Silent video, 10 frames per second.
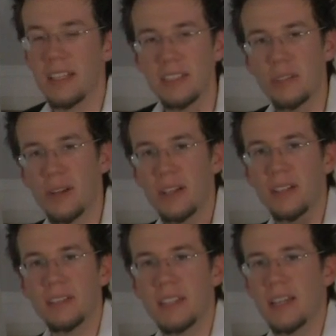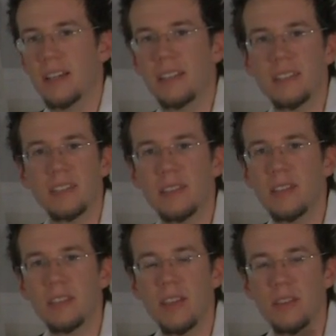that's starting, say,
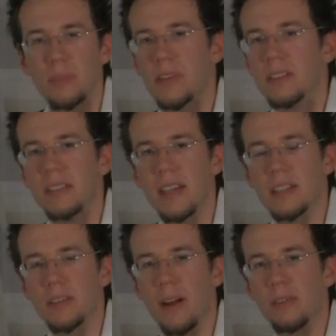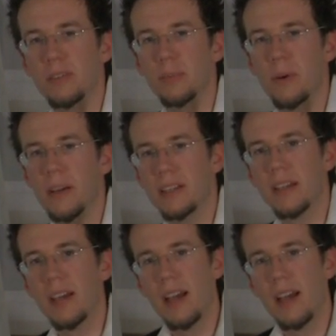just use middle C as a reference point,